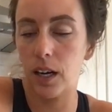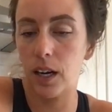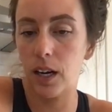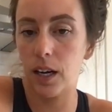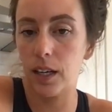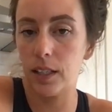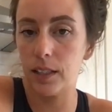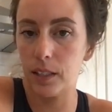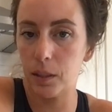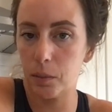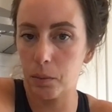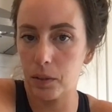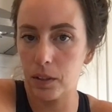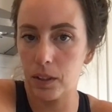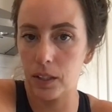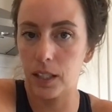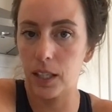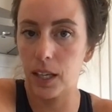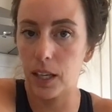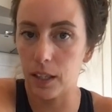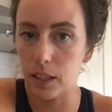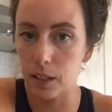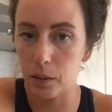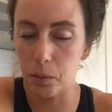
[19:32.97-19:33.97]
I typically
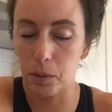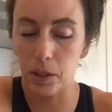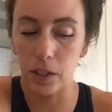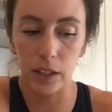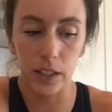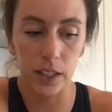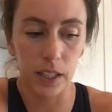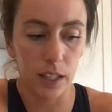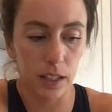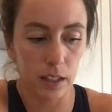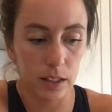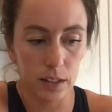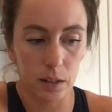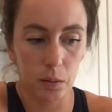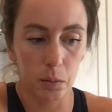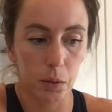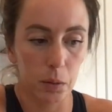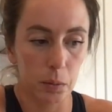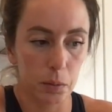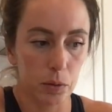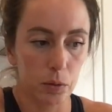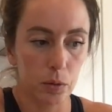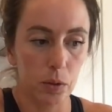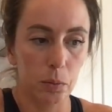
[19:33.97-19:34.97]
get at a meal, I get
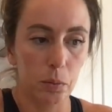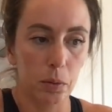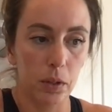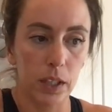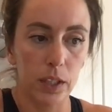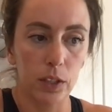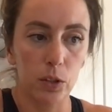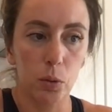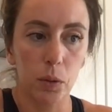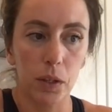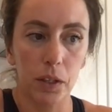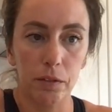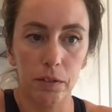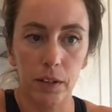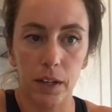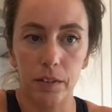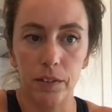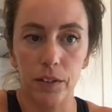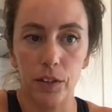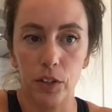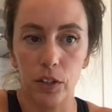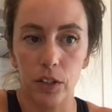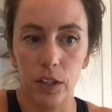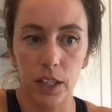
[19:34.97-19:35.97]
somewhere between probably 25
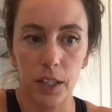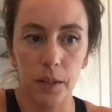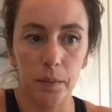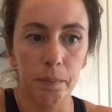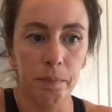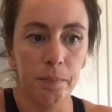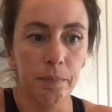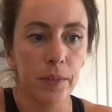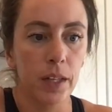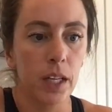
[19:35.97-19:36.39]
and 30.